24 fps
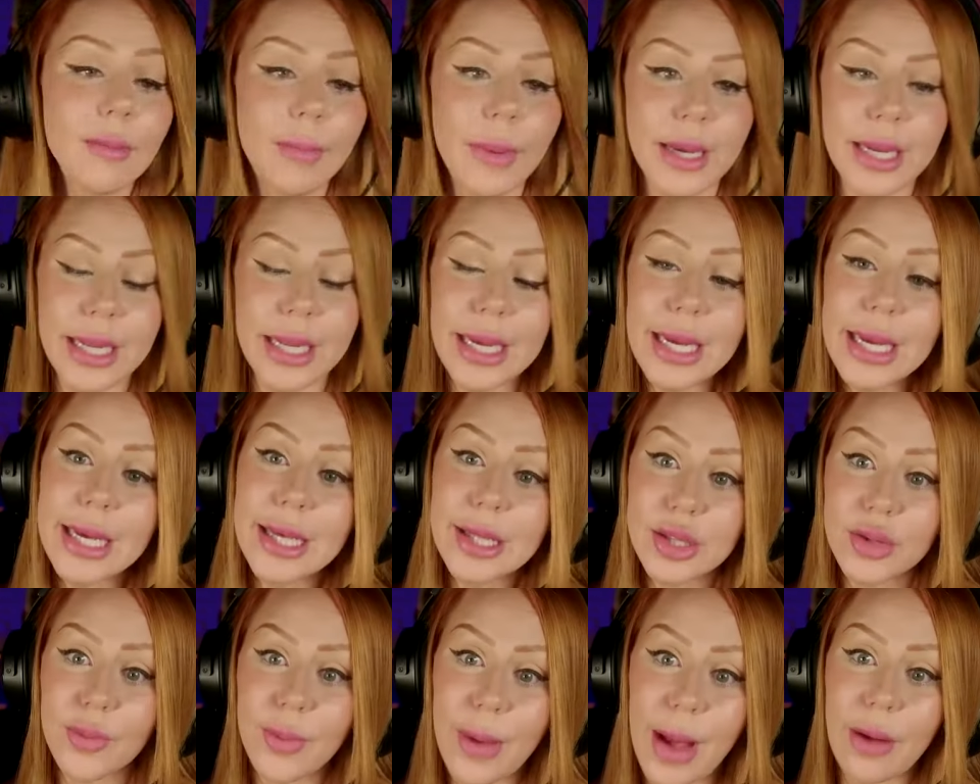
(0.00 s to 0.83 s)
but he
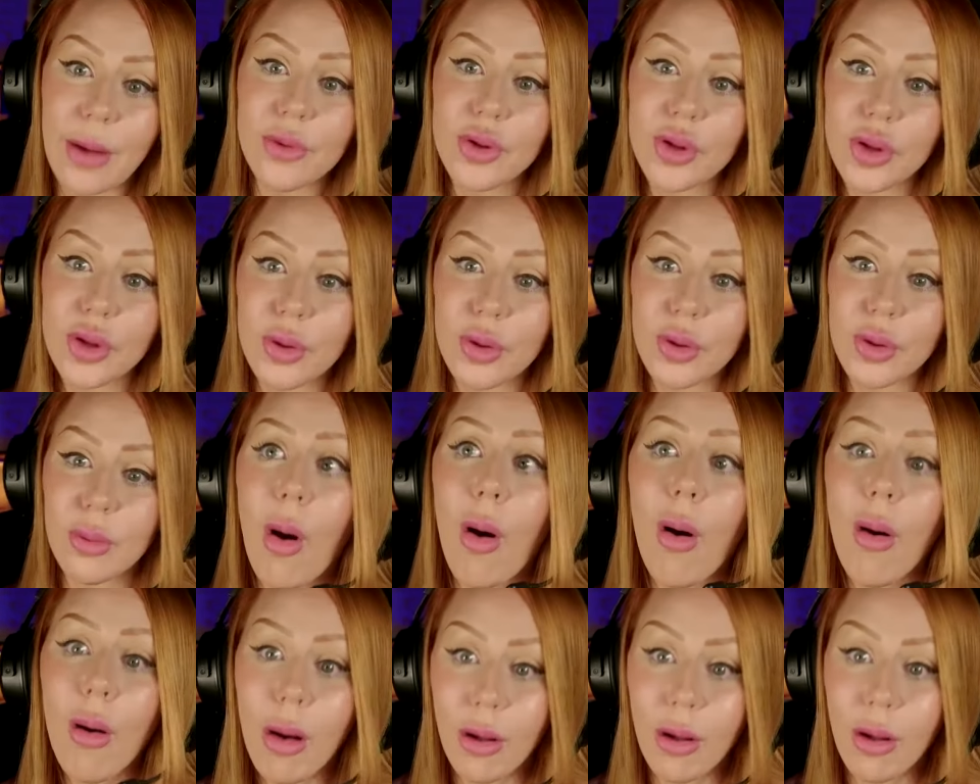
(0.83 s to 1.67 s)
is around you
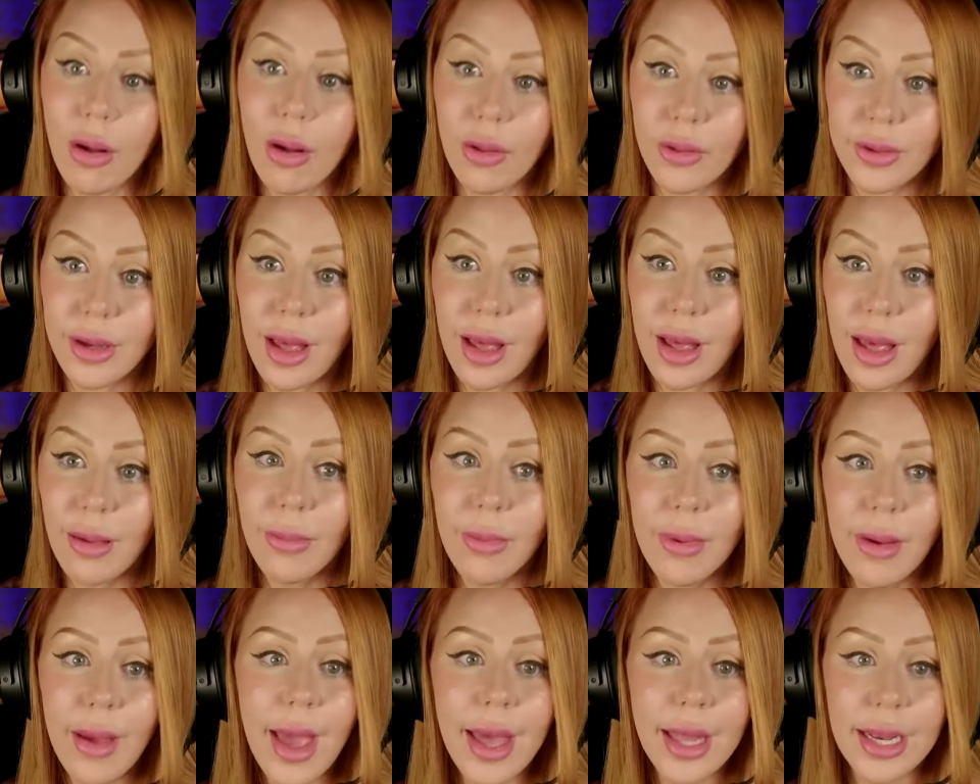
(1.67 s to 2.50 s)
all the time.
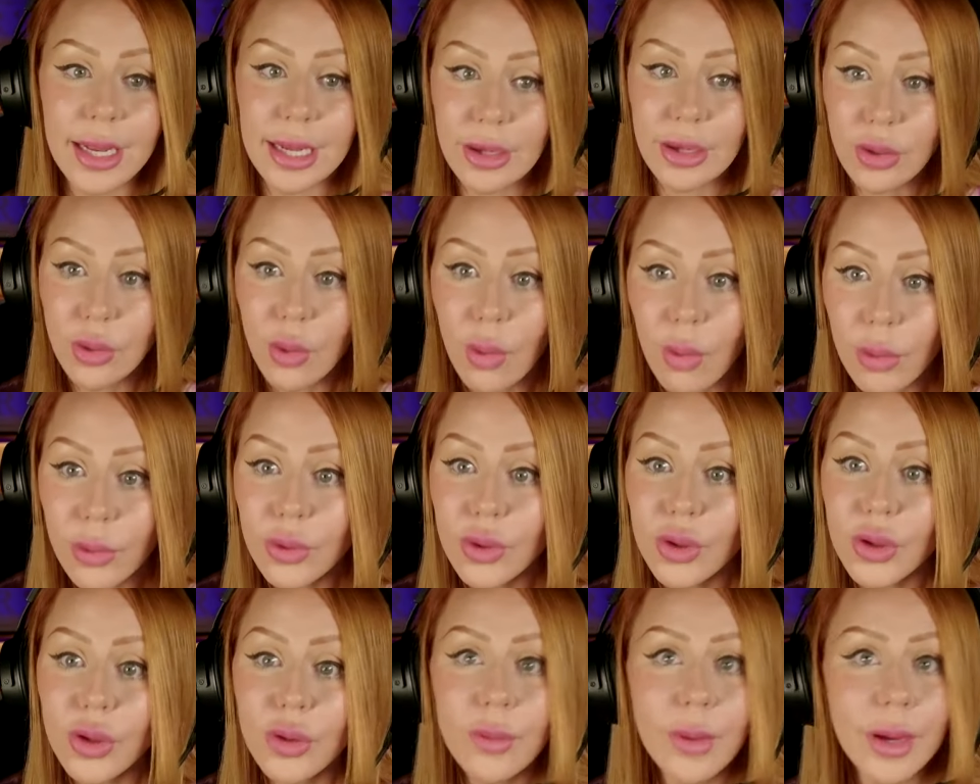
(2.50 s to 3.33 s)
And he
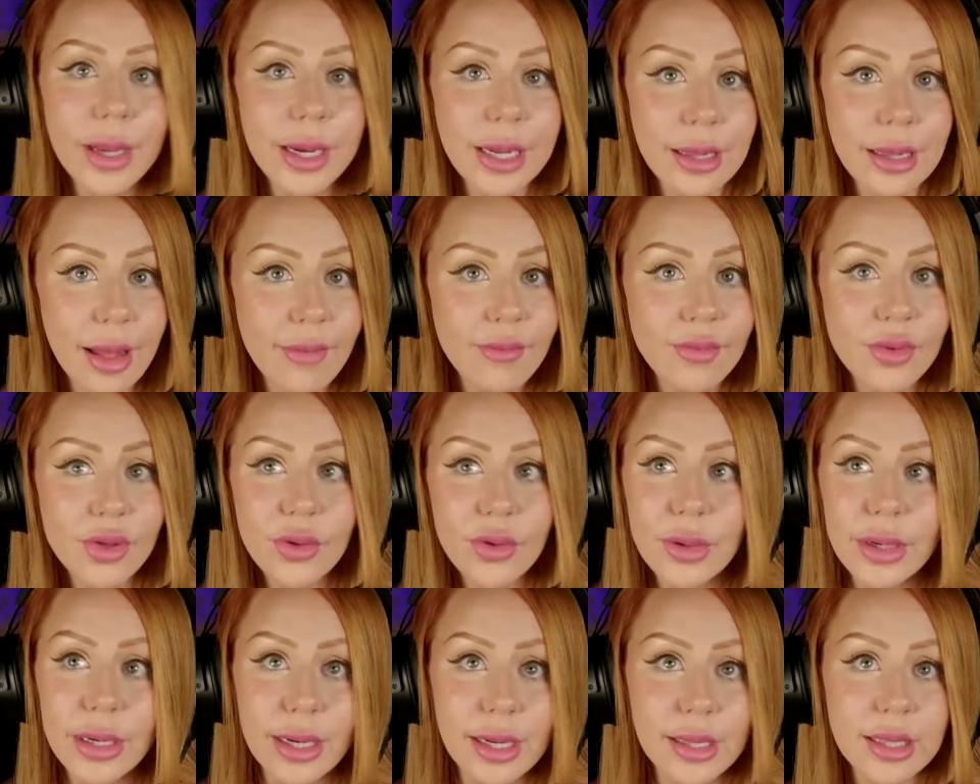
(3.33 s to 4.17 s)
adores you and he loves
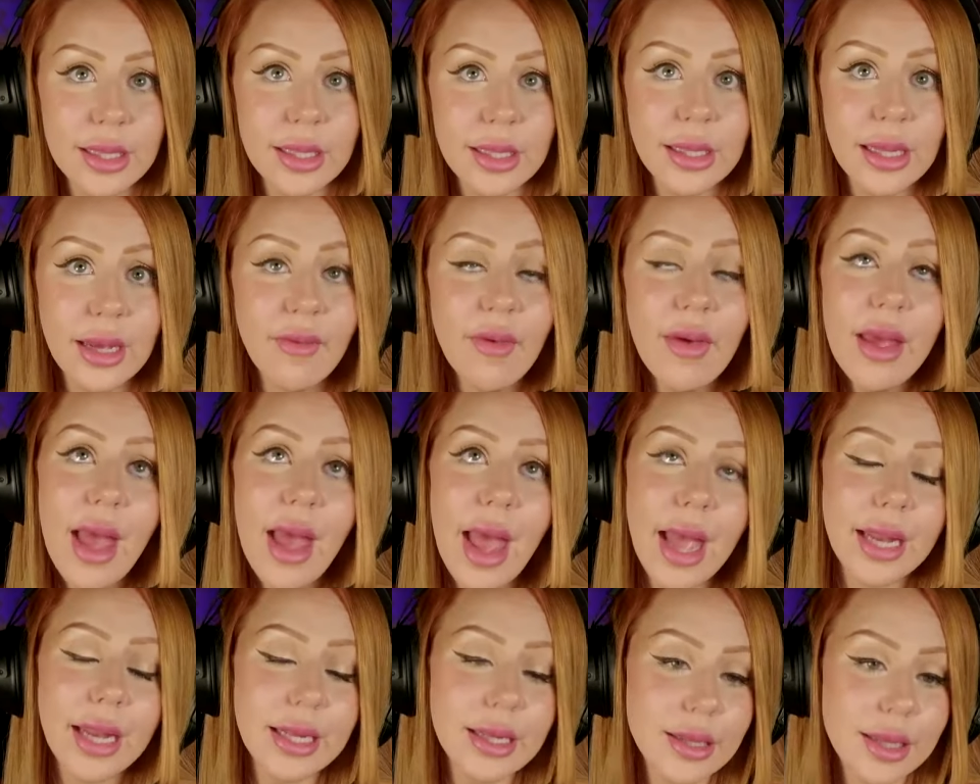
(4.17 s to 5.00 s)
you and he doesn't leave
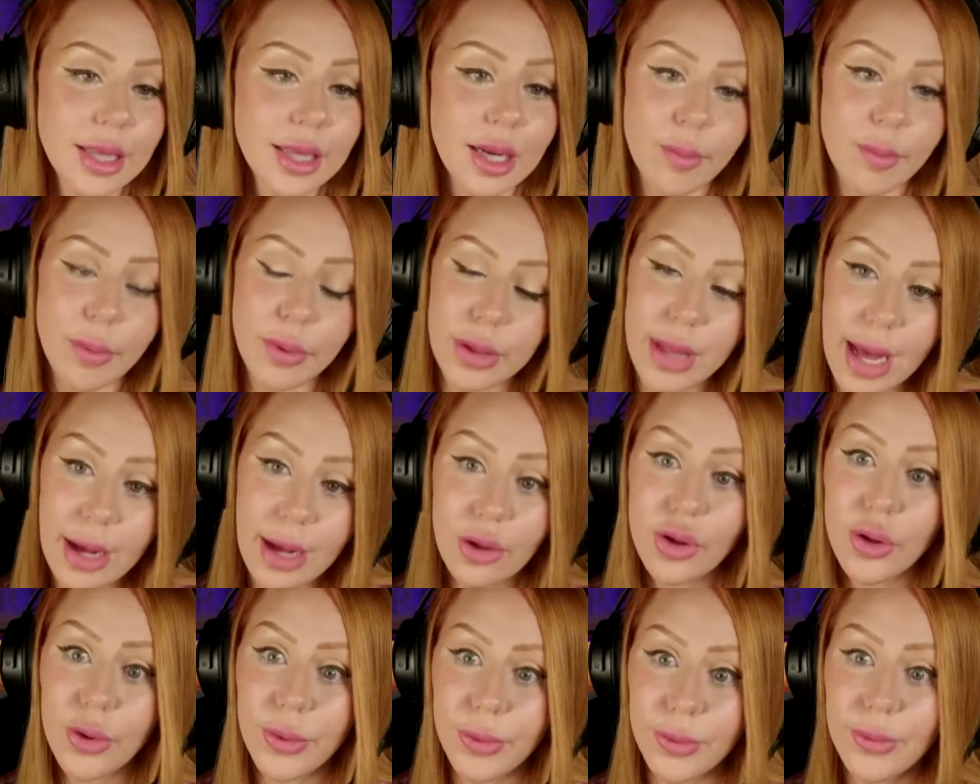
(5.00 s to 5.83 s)
and he's going to
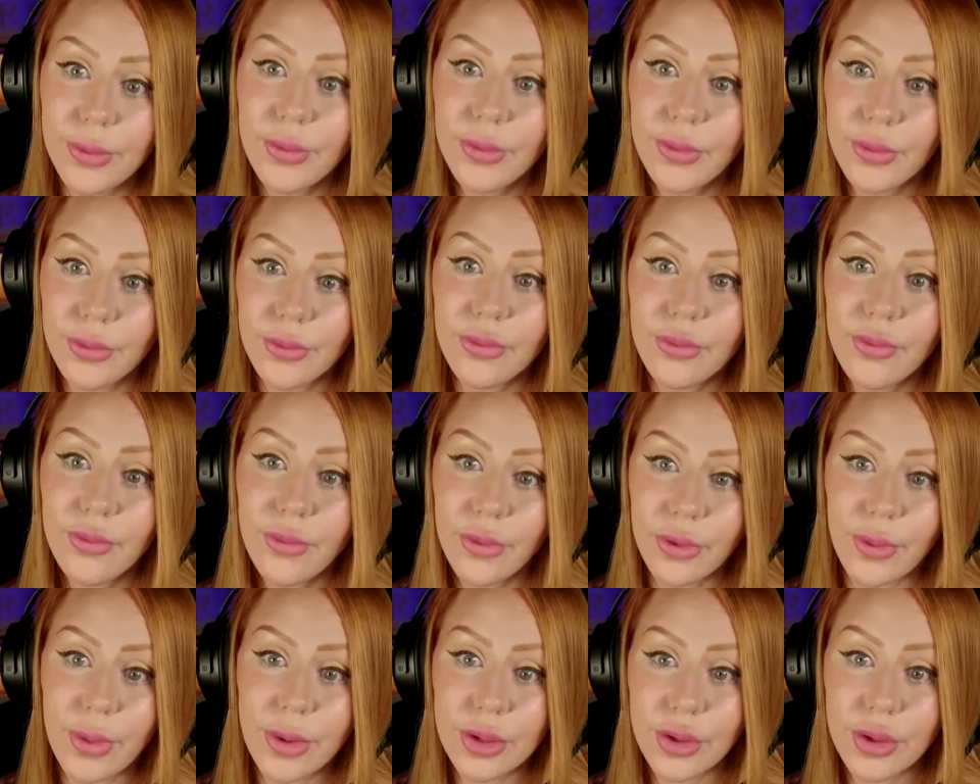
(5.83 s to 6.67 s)
protect you for
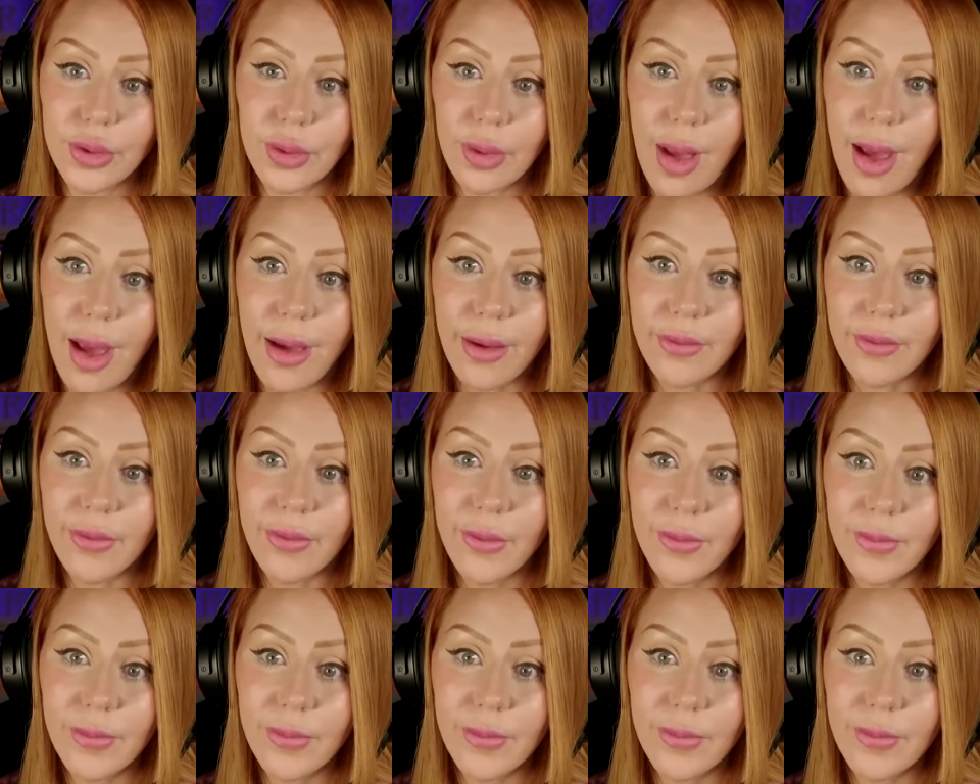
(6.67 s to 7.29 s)
the rest of your life.